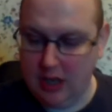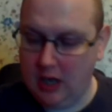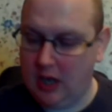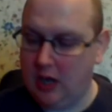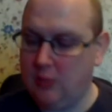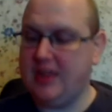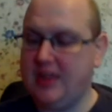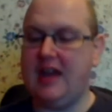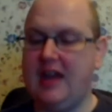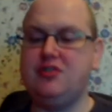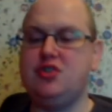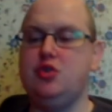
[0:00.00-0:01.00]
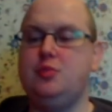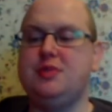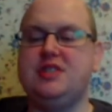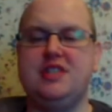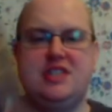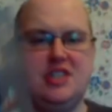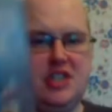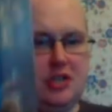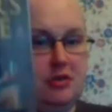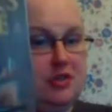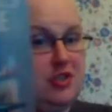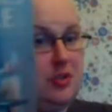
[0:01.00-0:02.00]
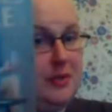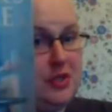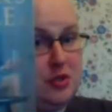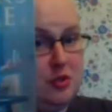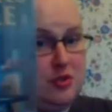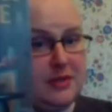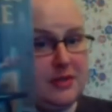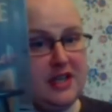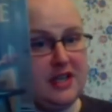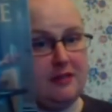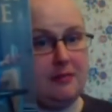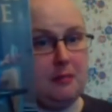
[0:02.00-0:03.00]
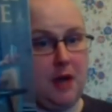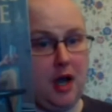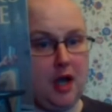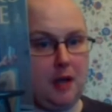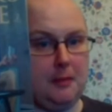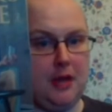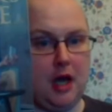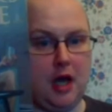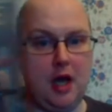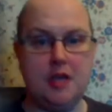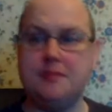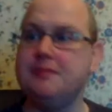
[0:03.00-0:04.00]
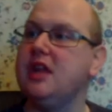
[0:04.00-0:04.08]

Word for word: Uh, we then have Jupiter Circle, issue number two, speaking of Mark Millar.